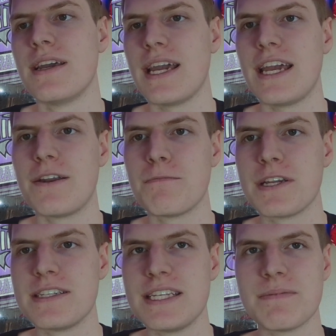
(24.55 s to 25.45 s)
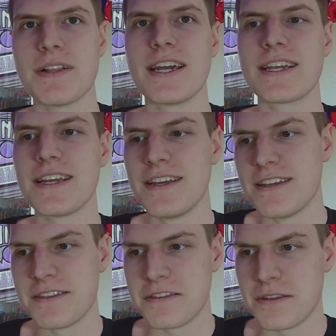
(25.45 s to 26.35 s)
And when a team like
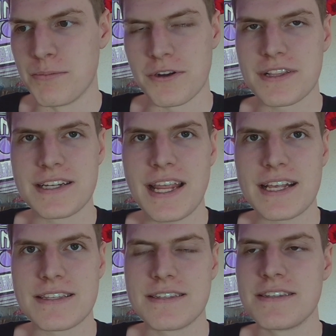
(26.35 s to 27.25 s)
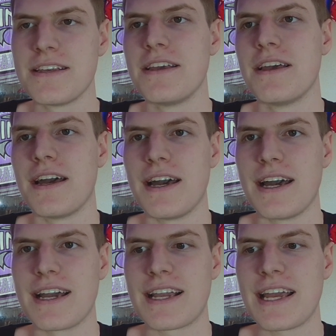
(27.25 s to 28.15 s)
the Brooklyn Nets
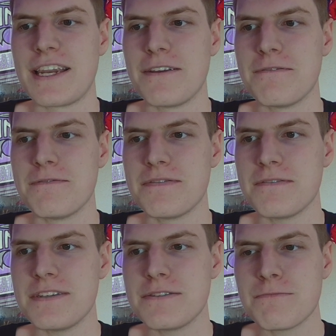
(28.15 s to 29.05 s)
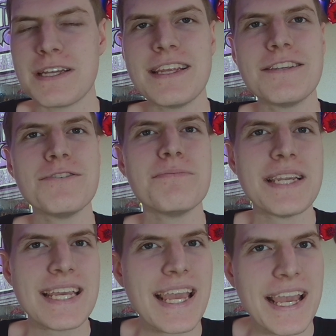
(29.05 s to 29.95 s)
kind of is winning too
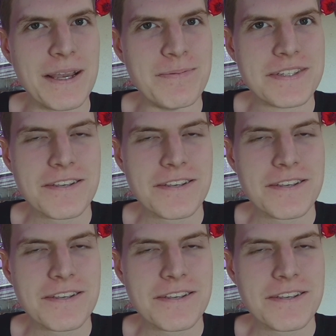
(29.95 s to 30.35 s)
many games.